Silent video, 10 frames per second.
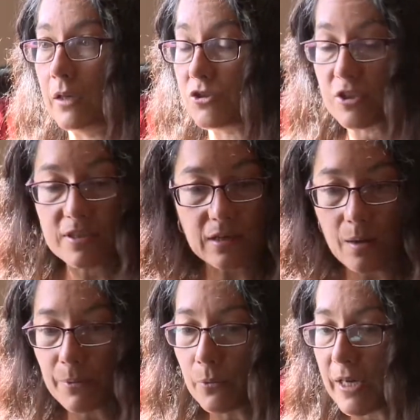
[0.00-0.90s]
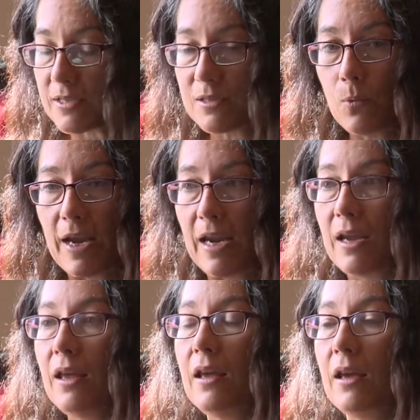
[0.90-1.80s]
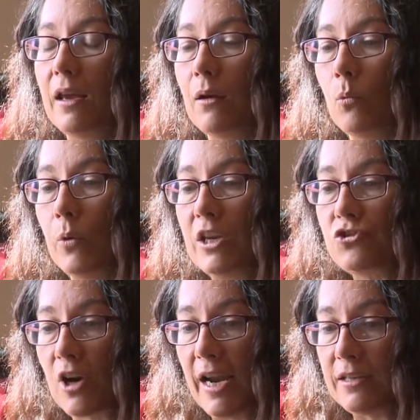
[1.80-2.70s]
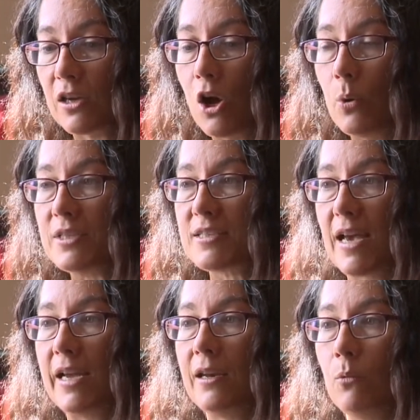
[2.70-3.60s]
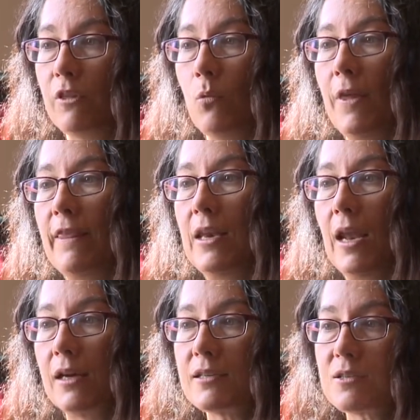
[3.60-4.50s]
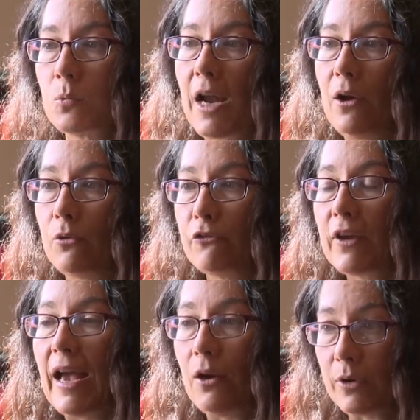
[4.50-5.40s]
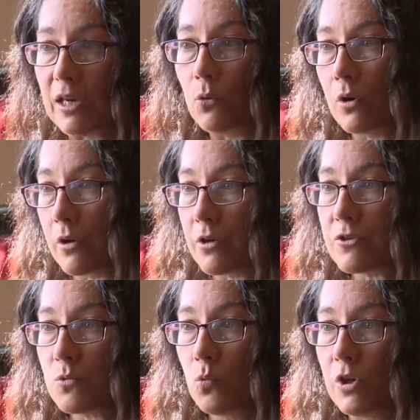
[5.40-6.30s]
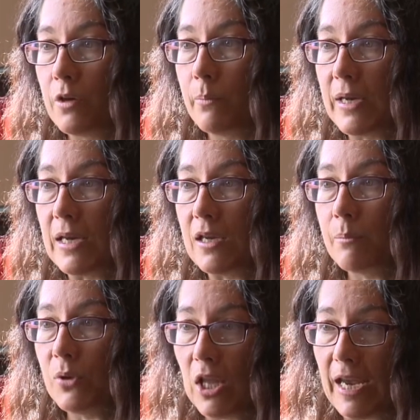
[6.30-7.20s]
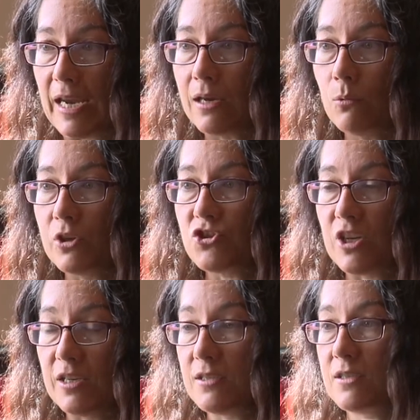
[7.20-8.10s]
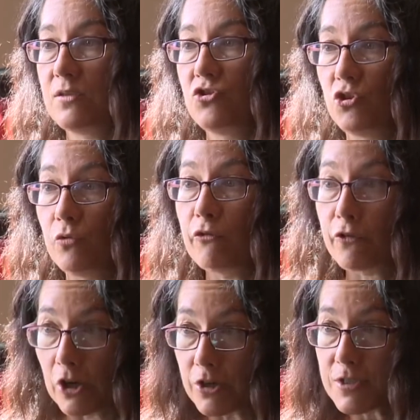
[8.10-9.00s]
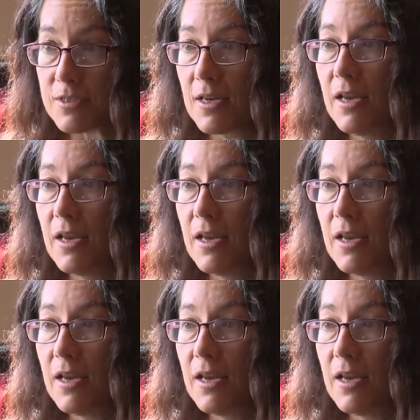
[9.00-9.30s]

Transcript: It's just a couple weeks away. We tried to coincide it with when the next round of county orders would be in play, which is June 1st.